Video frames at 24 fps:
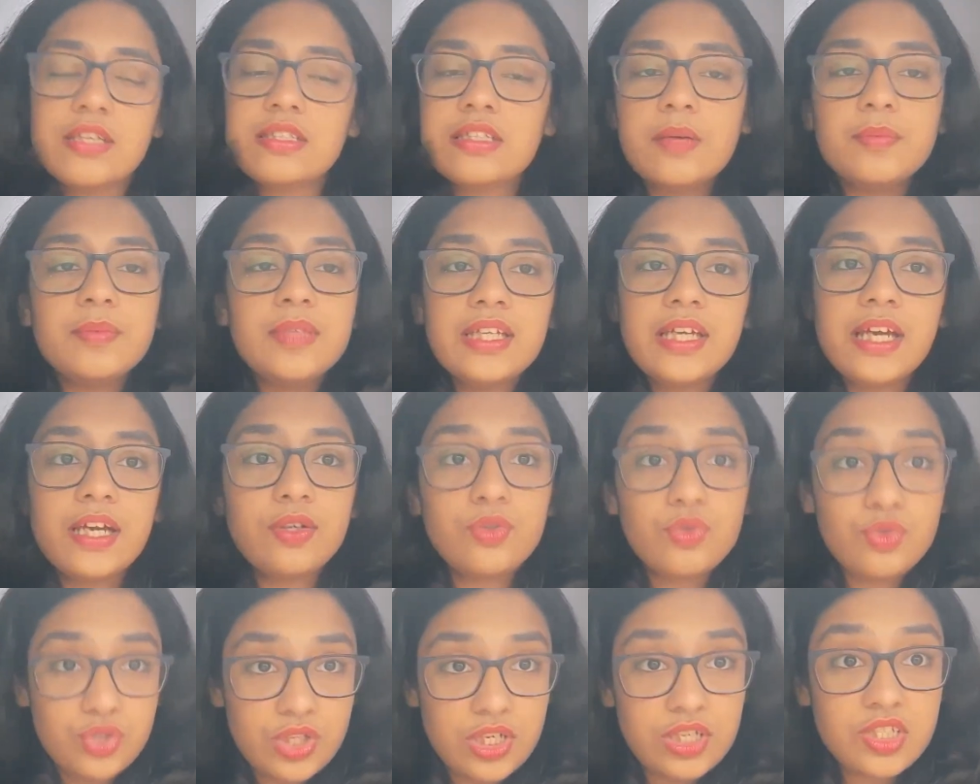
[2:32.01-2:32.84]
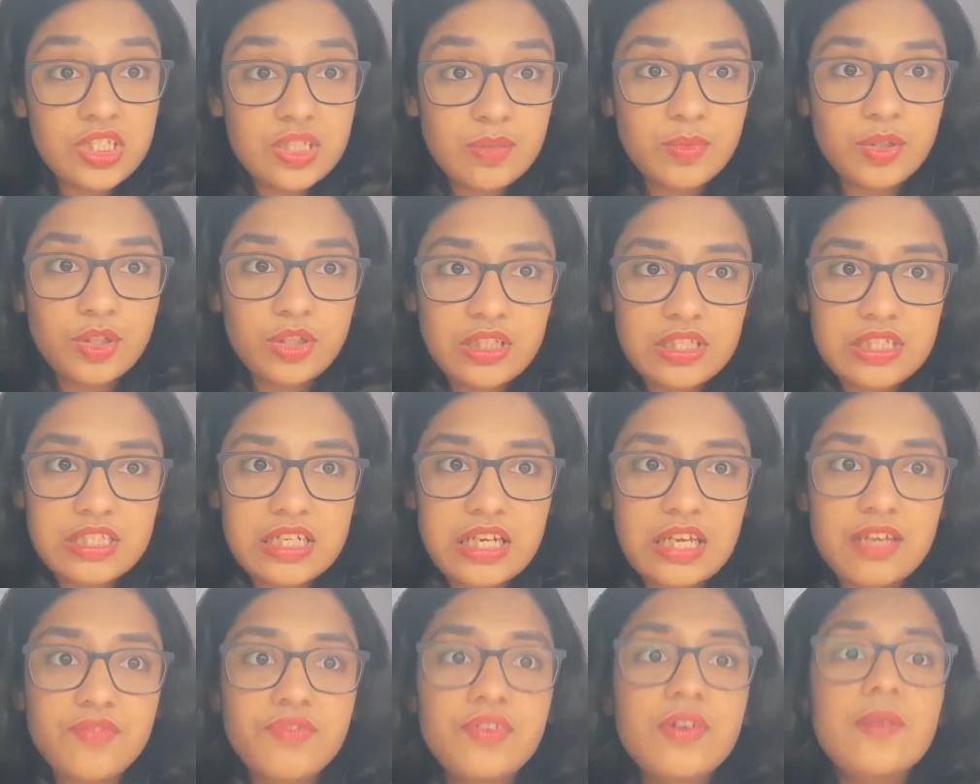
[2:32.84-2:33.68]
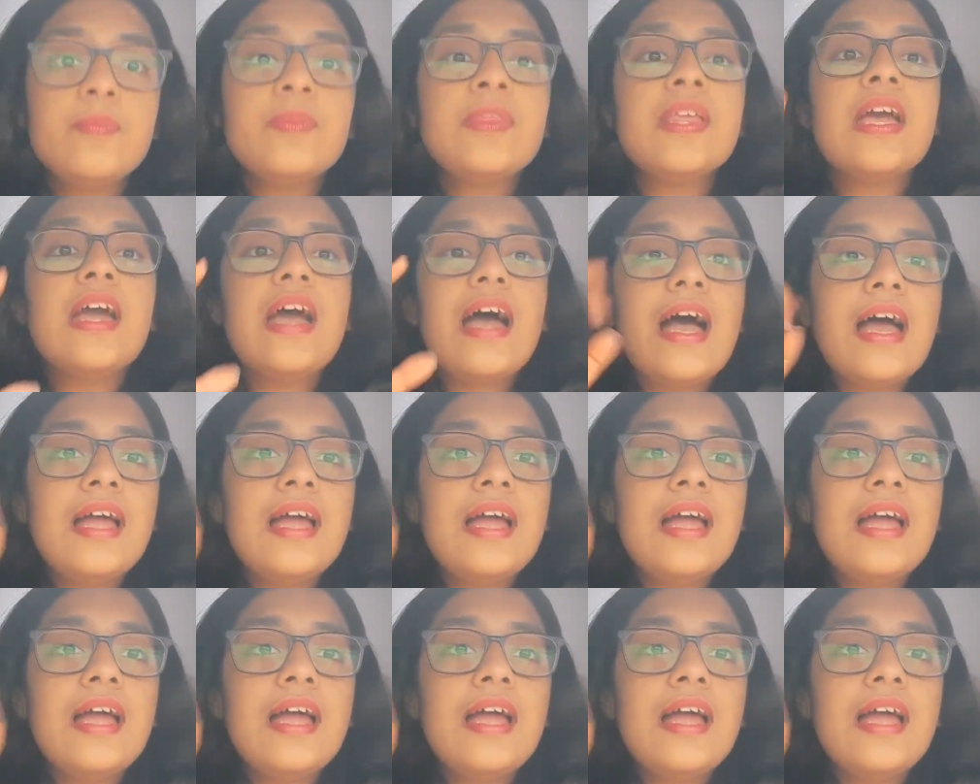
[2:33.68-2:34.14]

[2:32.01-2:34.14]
that something had to change about his life.